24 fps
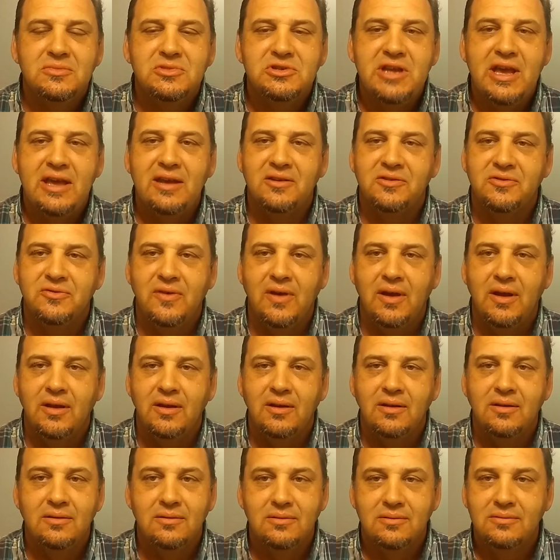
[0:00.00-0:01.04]

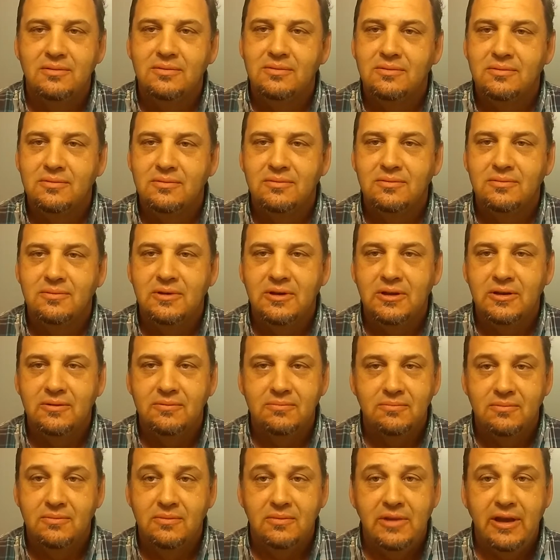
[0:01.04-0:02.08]
satisfying,
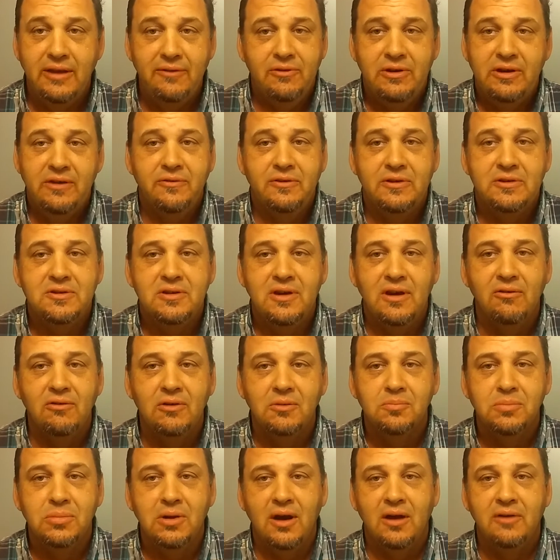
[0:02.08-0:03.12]
even if it's never
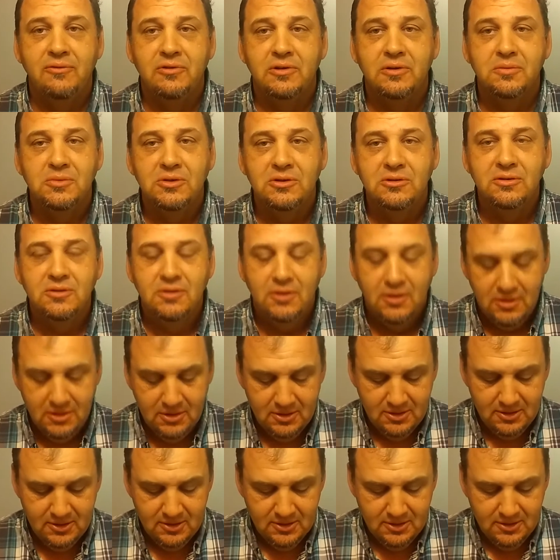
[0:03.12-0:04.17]
profitable,
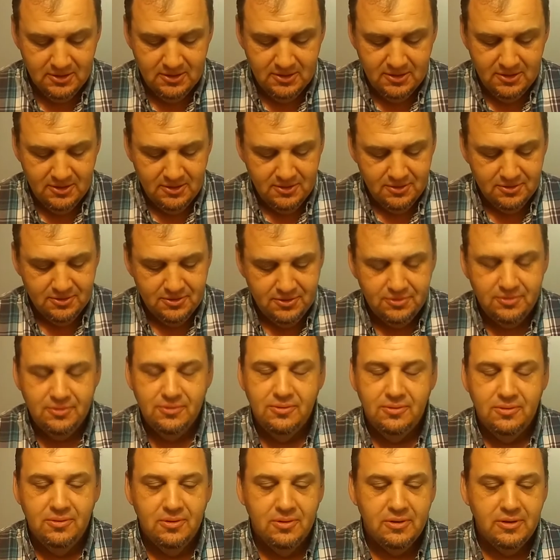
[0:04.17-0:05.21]

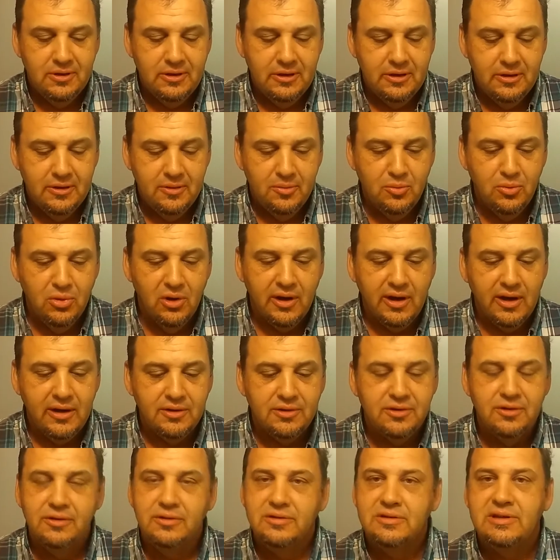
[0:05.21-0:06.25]
to bring
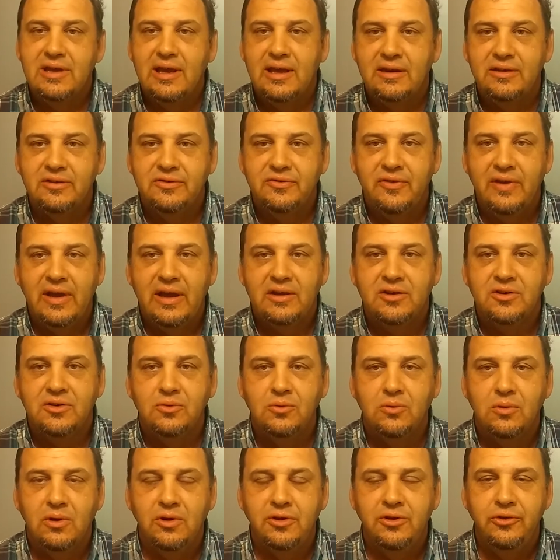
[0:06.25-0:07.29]
it to the
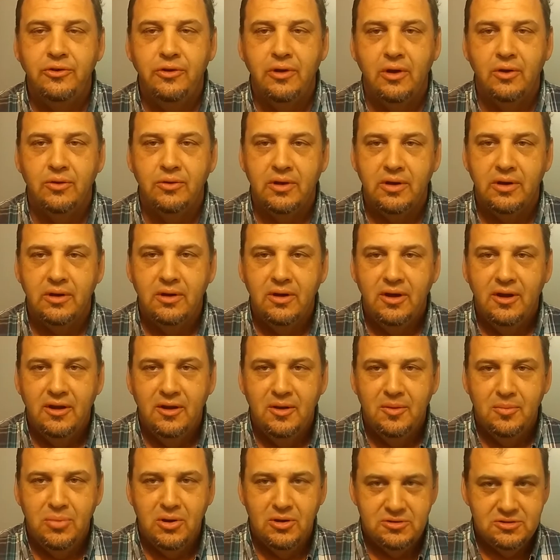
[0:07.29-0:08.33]
satisfaction where you know that
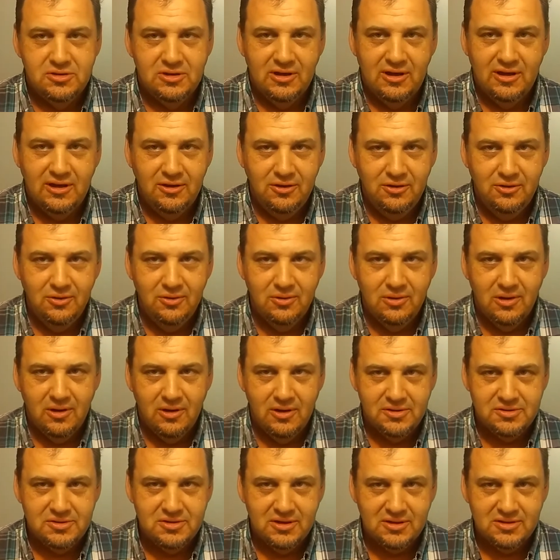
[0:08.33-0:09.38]
personally you
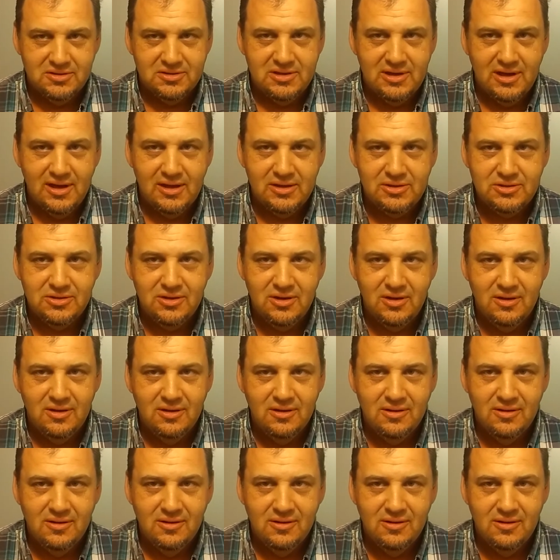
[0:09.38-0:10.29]
are a success,